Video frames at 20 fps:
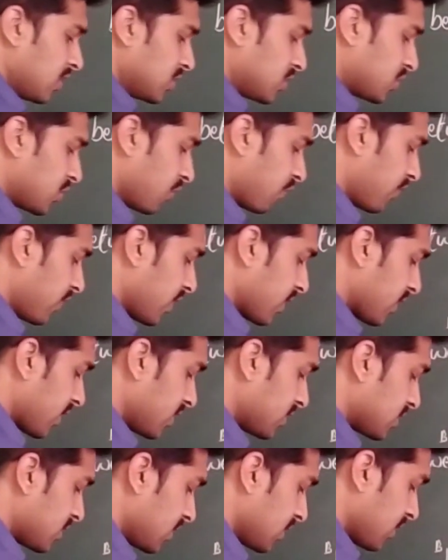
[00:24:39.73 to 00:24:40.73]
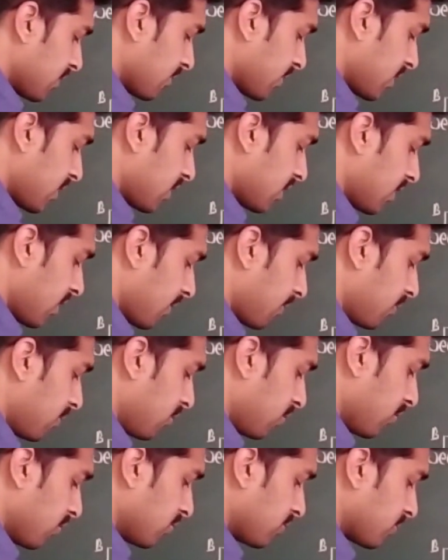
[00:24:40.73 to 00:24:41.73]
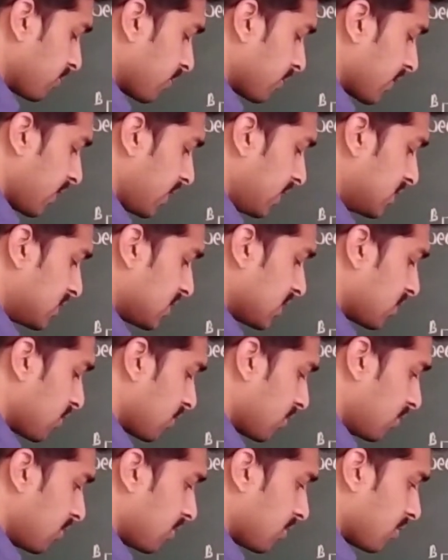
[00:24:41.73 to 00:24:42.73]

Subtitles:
So work is nothing but W is equal